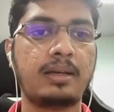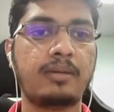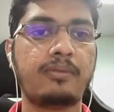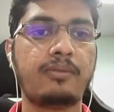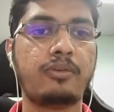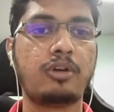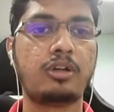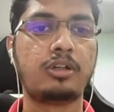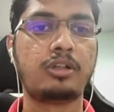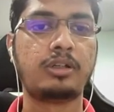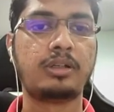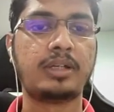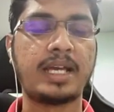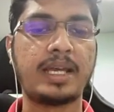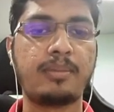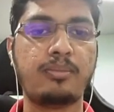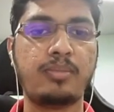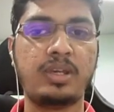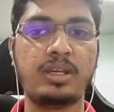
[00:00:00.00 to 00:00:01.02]
For
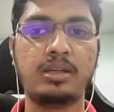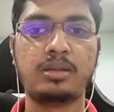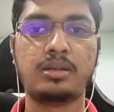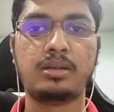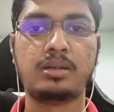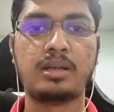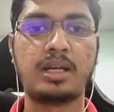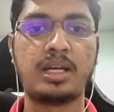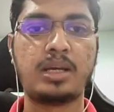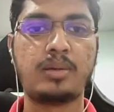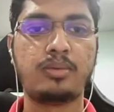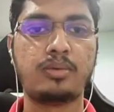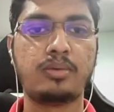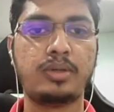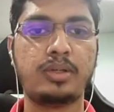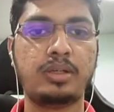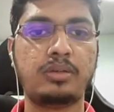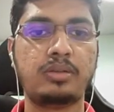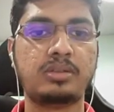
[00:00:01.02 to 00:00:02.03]
time being, I'm
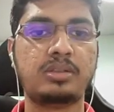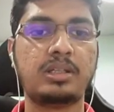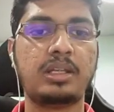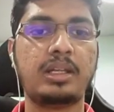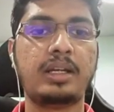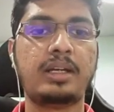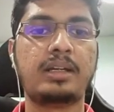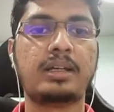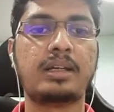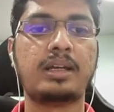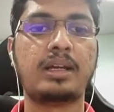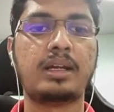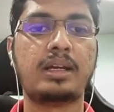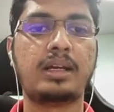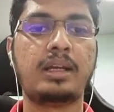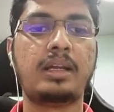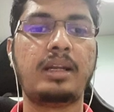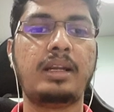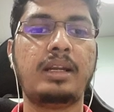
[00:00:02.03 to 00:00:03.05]
going to select
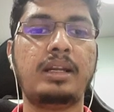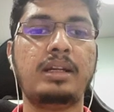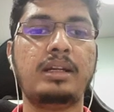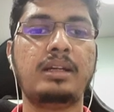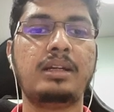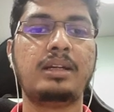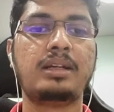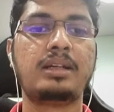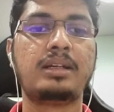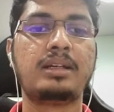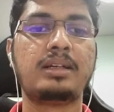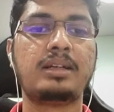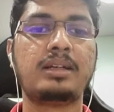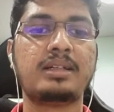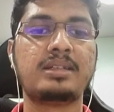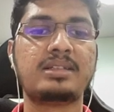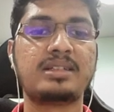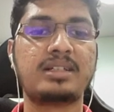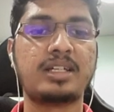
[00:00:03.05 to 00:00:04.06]
and
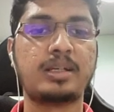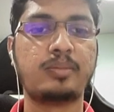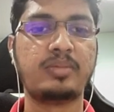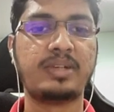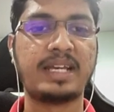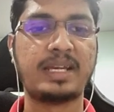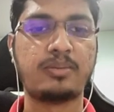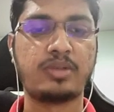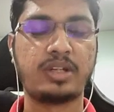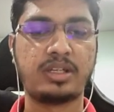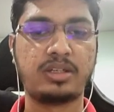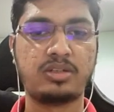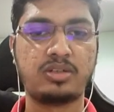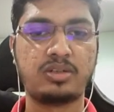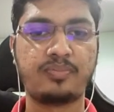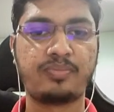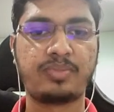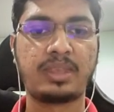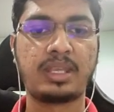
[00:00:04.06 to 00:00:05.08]
custom time
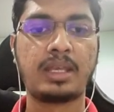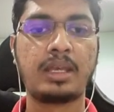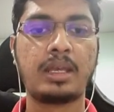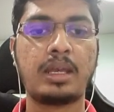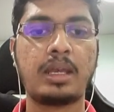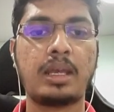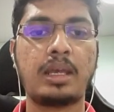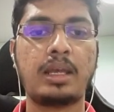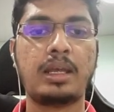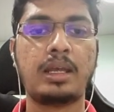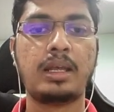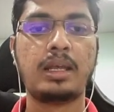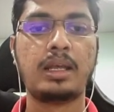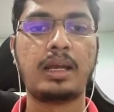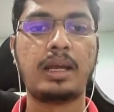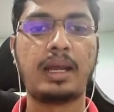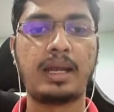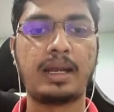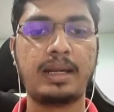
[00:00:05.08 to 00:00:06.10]
range,
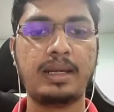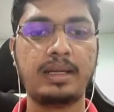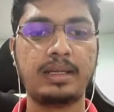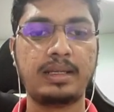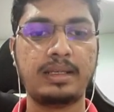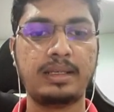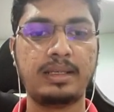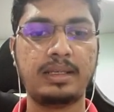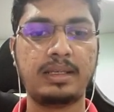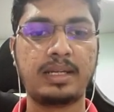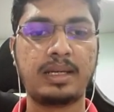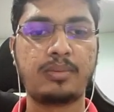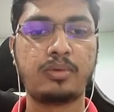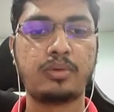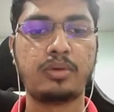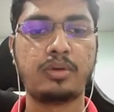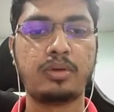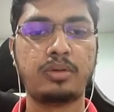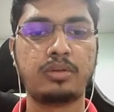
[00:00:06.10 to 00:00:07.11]
and here I'm
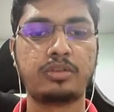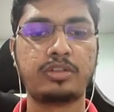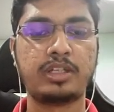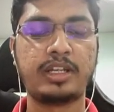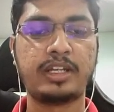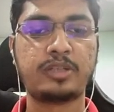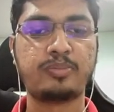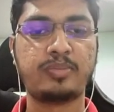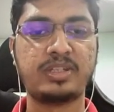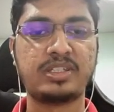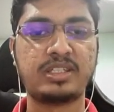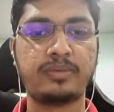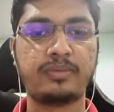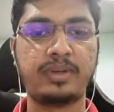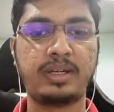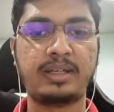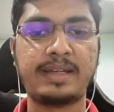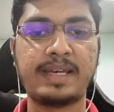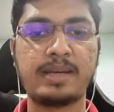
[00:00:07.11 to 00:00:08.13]
going to select
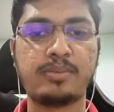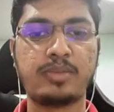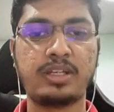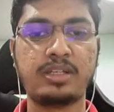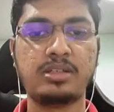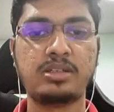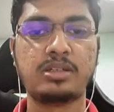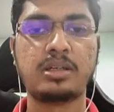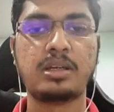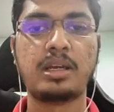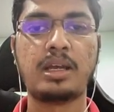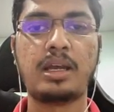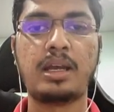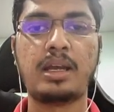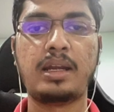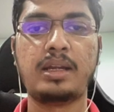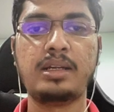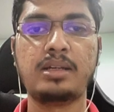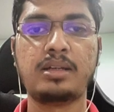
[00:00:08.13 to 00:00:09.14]
specific time range,
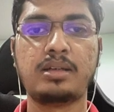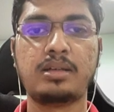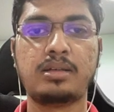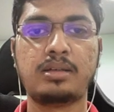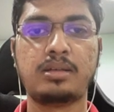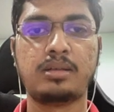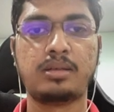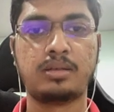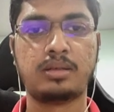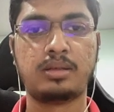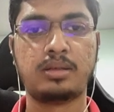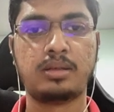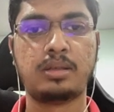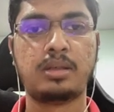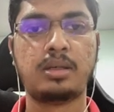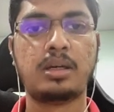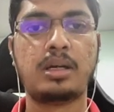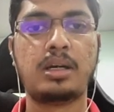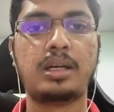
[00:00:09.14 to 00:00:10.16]
and
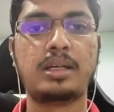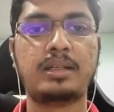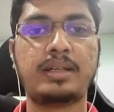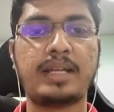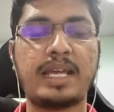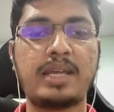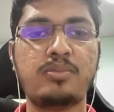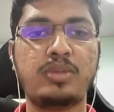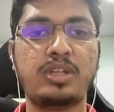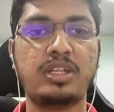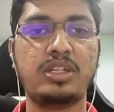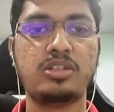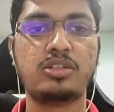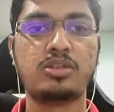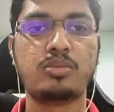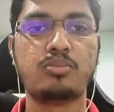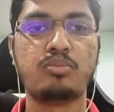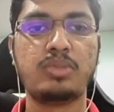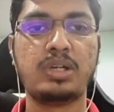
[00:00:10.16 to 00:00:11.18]
a time
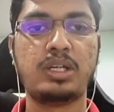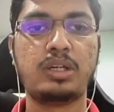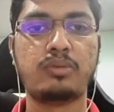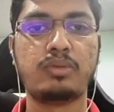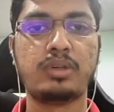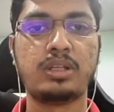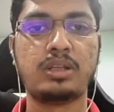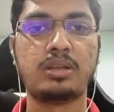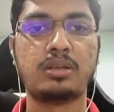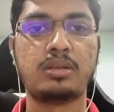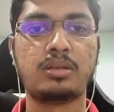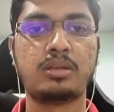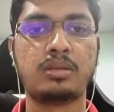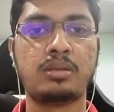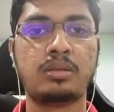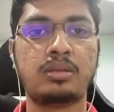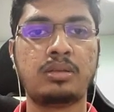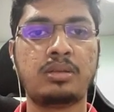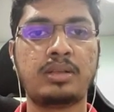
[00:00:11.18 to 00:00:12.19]
range
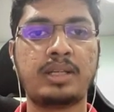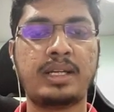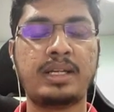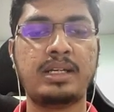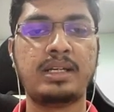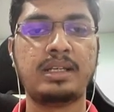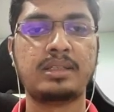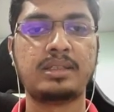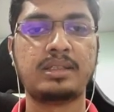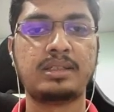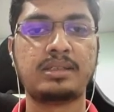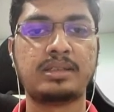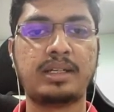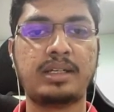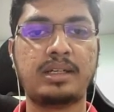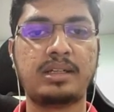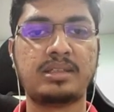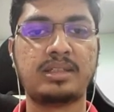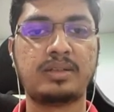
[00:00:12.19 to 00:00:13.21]
between
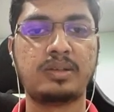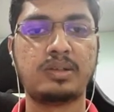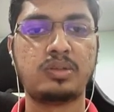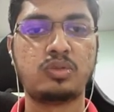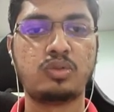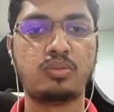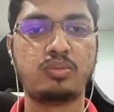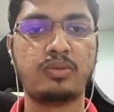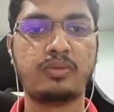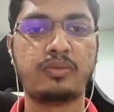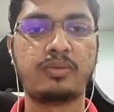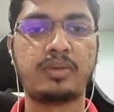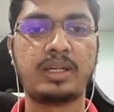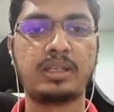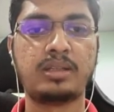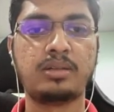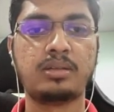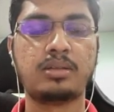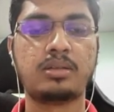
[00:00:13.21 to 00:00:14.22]
96-97 should be
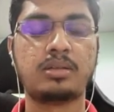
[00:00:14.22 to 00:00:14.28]
fine.